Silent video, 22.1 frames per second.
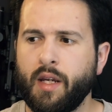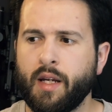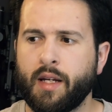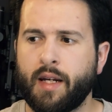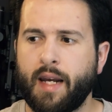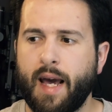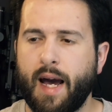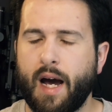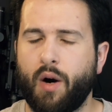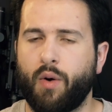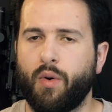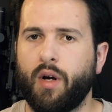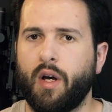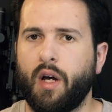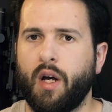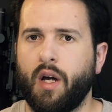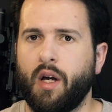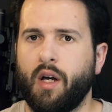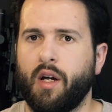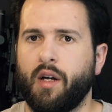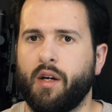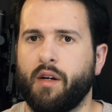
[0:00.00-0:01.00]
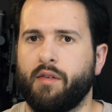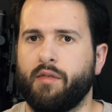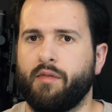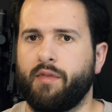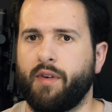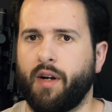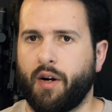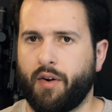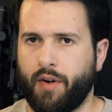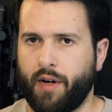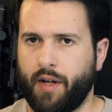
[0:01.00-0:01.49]
Now,
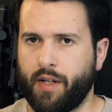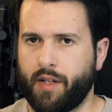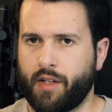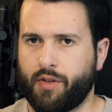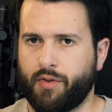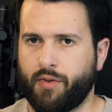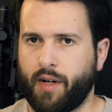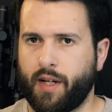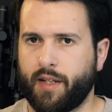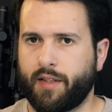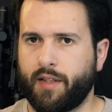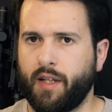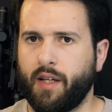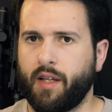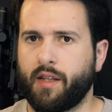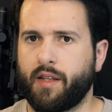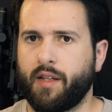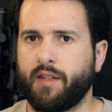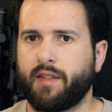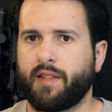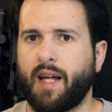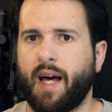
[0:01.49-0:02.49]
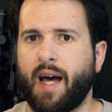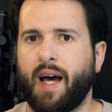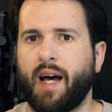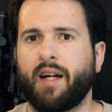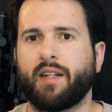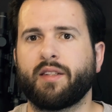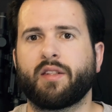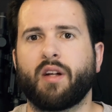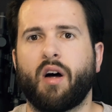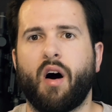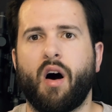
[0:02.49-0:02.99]
very interesting, this
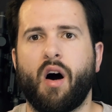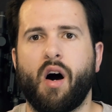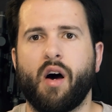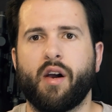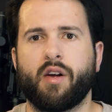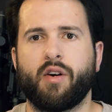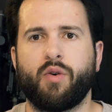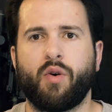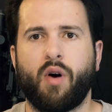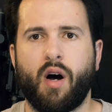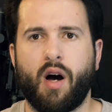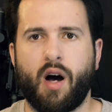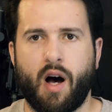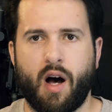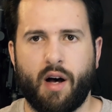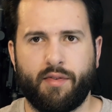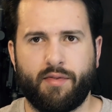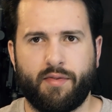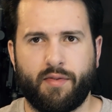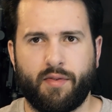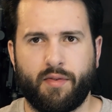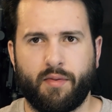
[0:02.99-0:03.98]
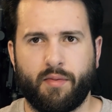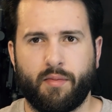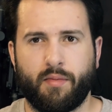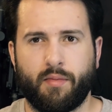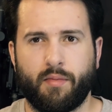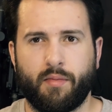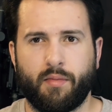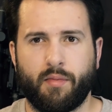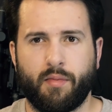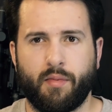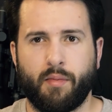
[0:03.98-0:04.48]
has auto off,
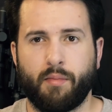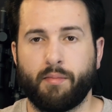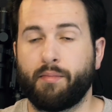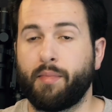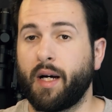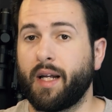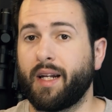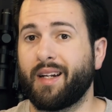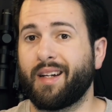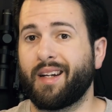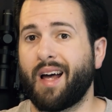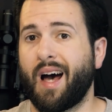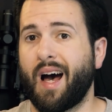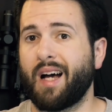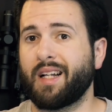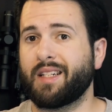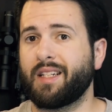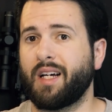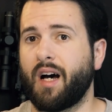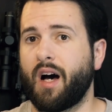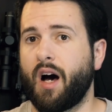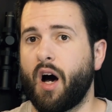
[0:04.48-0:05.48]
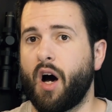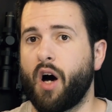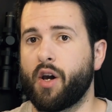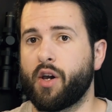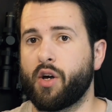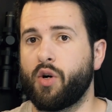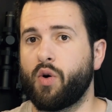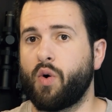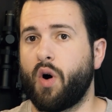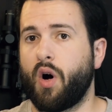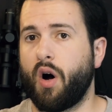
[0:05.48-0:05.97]
but not
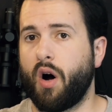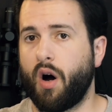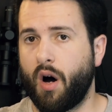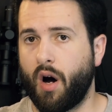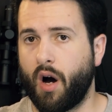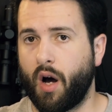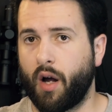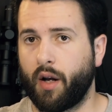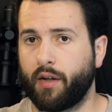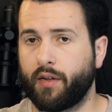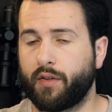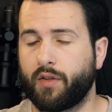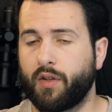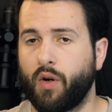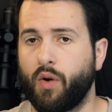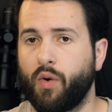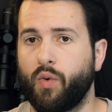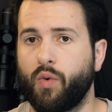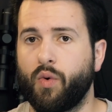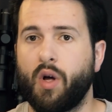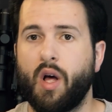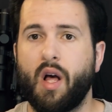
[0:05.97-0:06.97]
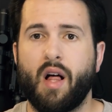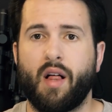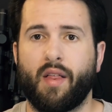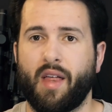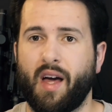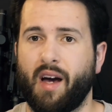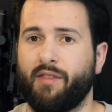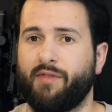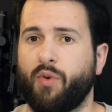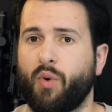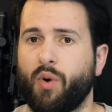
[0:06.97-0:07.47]
auto on. So
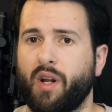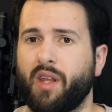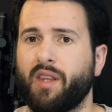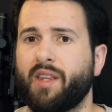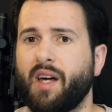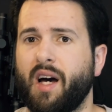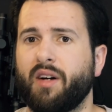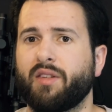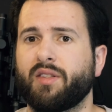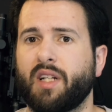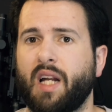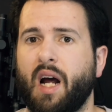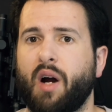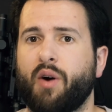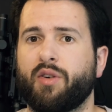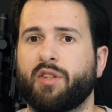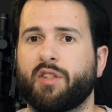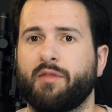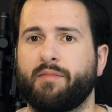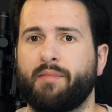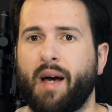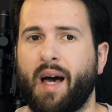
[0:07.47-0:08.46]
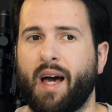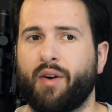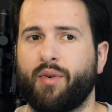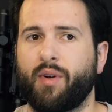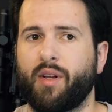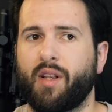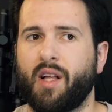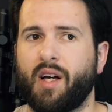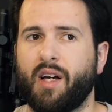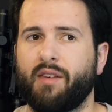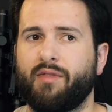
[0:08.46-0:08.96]
that 40,000 hours of
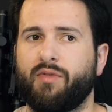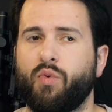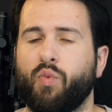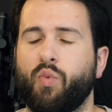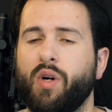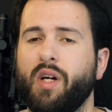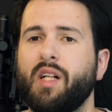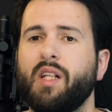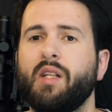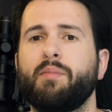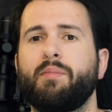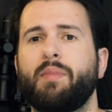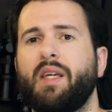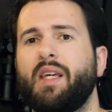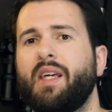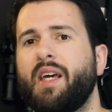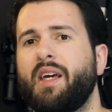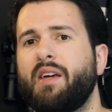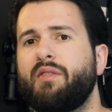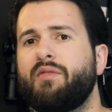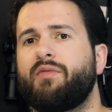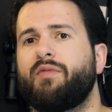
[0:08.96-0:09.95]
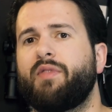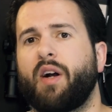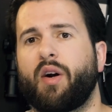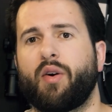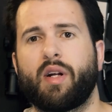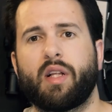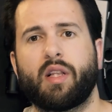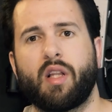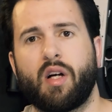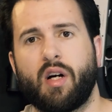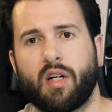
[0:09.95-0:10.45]
battery life will be a
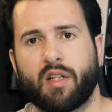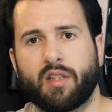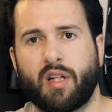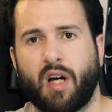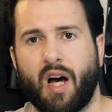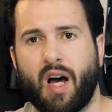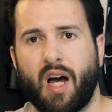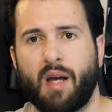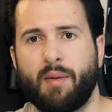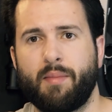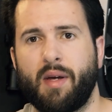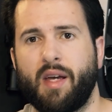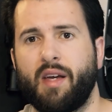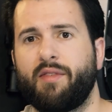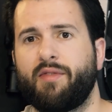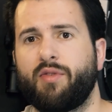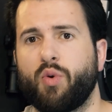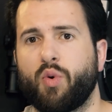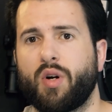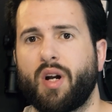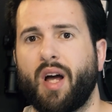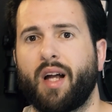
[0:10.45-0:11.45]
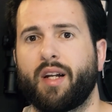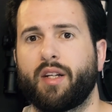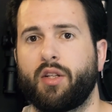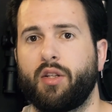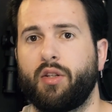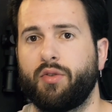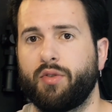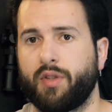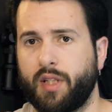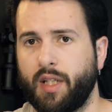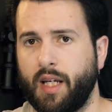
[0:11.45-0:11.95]
very long time if you're not
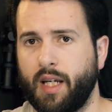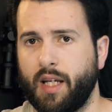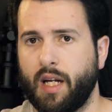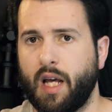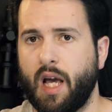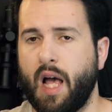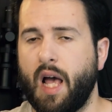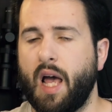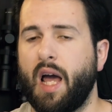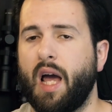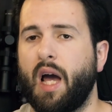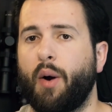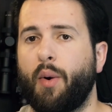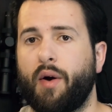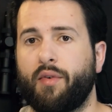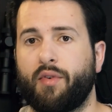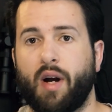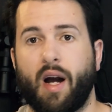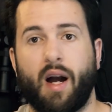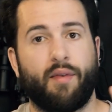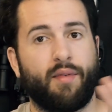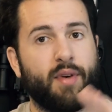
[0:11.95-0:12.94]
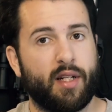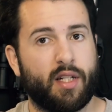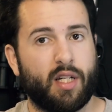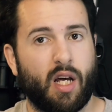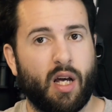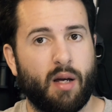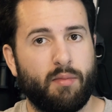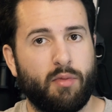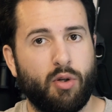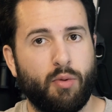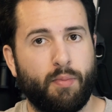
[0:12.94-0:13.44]
using it. However, every
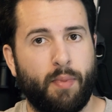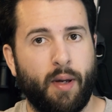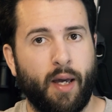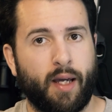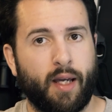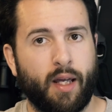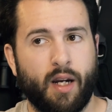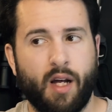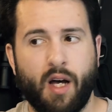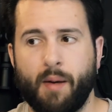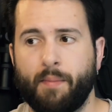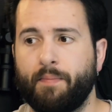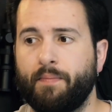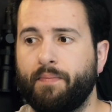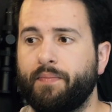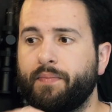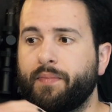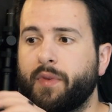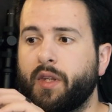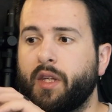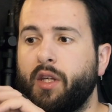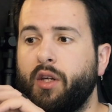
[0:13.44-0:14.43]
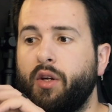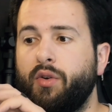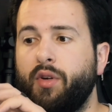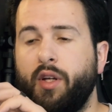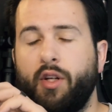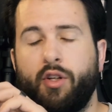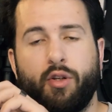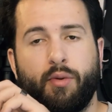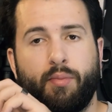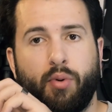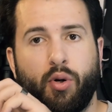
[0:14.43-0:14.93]
time you pick it up, you
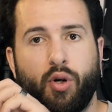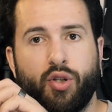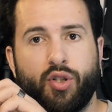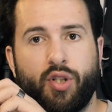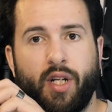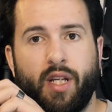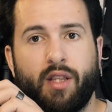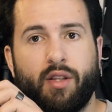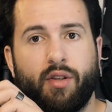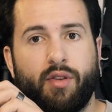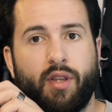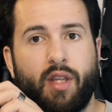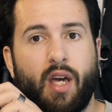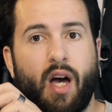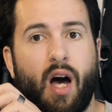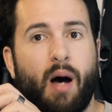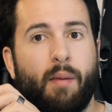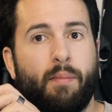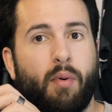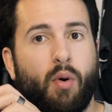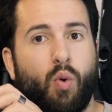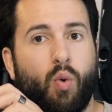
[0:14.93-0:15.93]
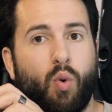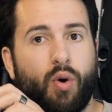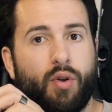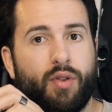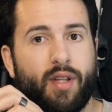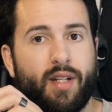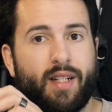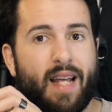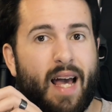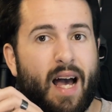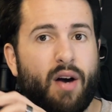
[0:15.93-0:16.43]
need to push either the up or
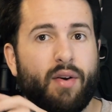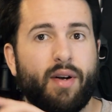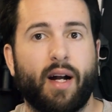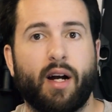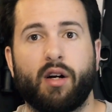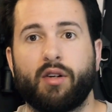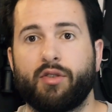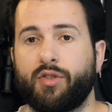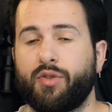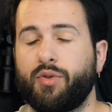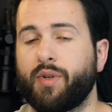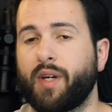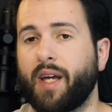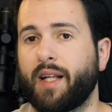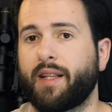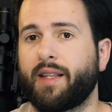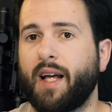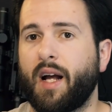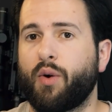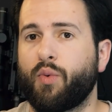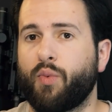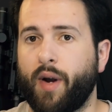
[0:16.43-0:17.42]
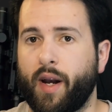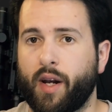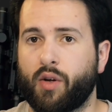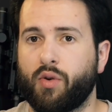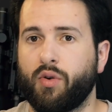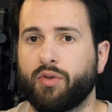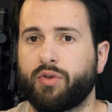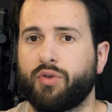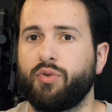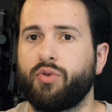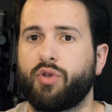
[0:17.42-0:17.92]
the down arrow to get that
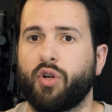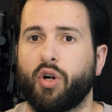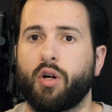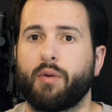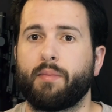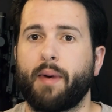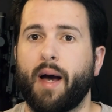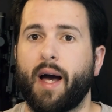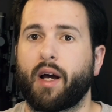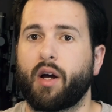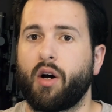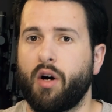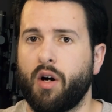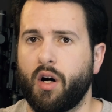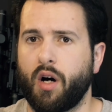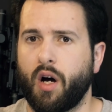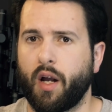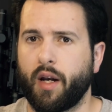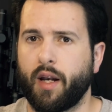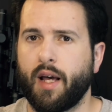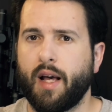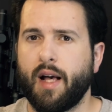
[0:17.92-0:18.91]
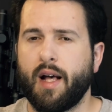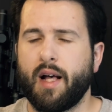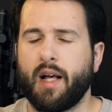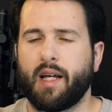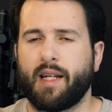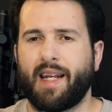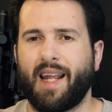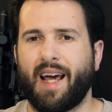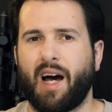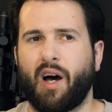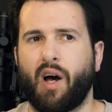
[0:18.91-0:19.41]
reticle to turn back on.
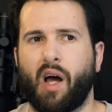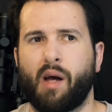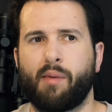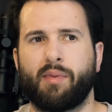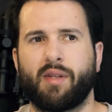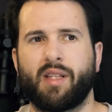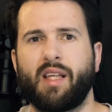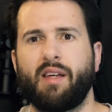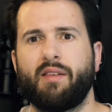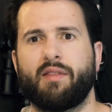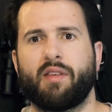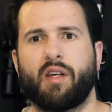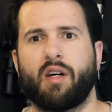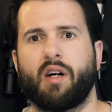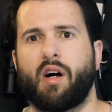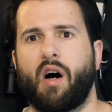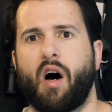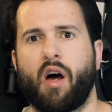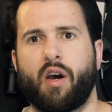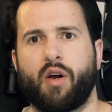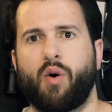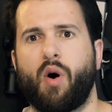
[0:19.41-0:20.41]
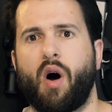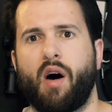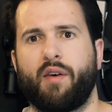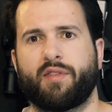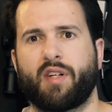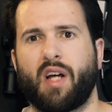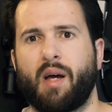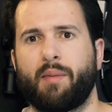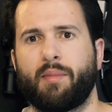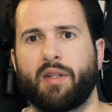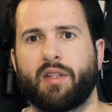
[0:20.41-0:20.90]
Now, I believe the auto
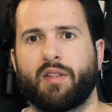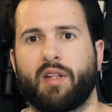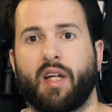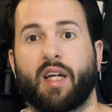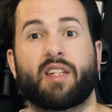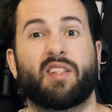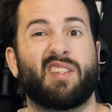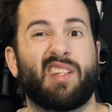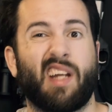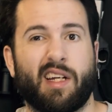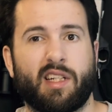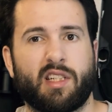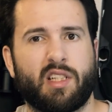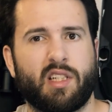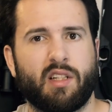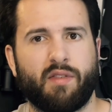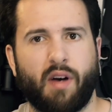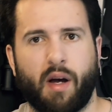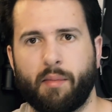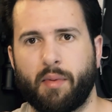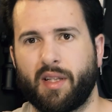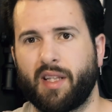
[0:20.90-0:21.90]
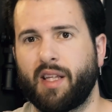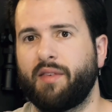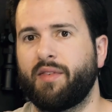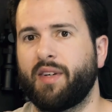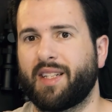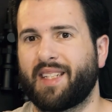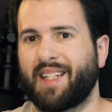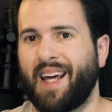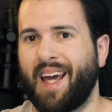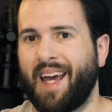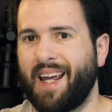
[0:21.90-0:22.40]
off time is extensive. I believe
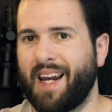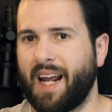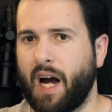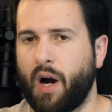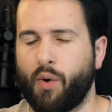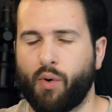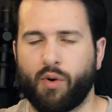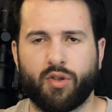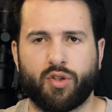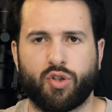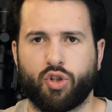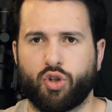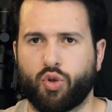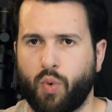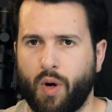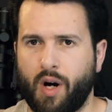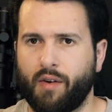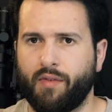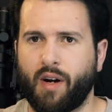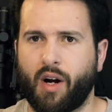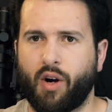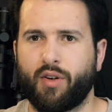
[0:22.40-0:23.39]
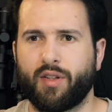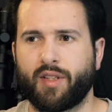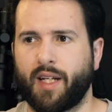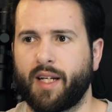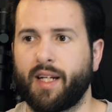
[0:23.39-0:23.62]
it's 8 hours or 12 hours.